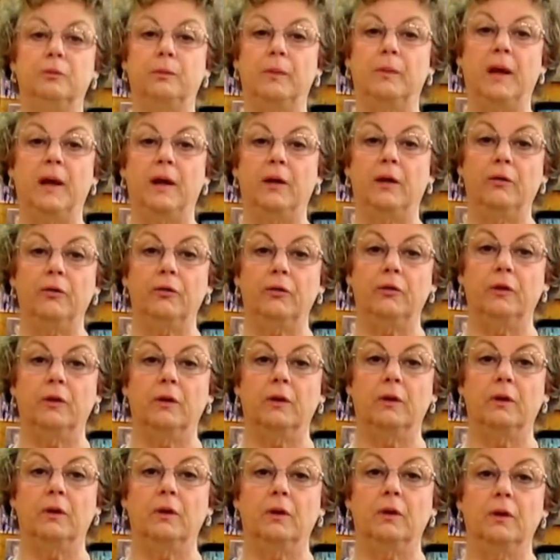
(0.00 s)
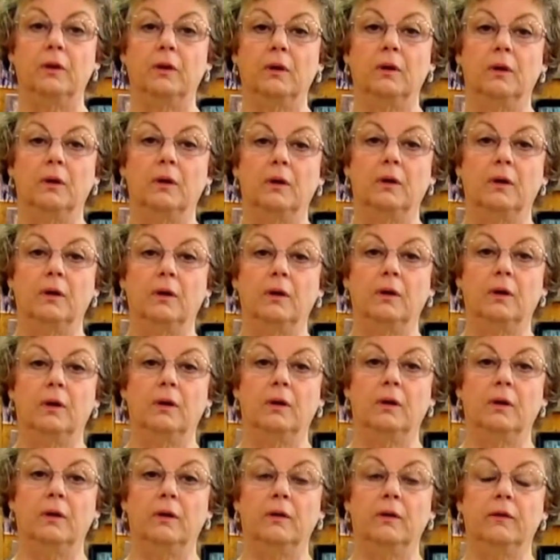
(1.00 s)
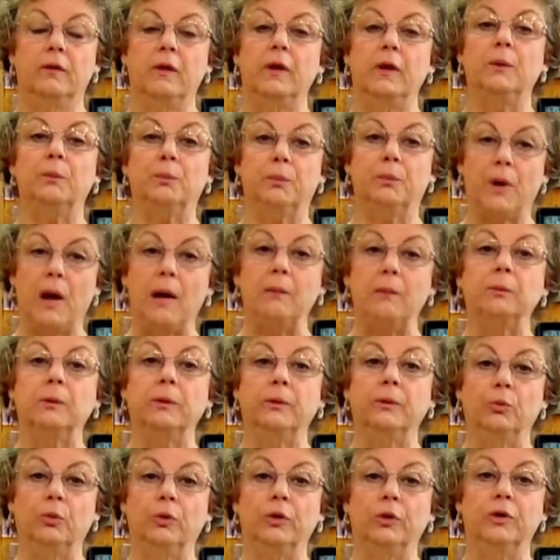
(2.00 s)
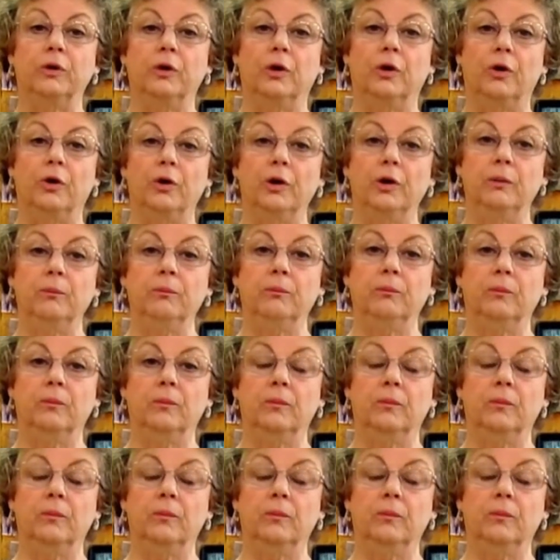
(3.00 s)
mouth, that it probably wouldn't hurt him?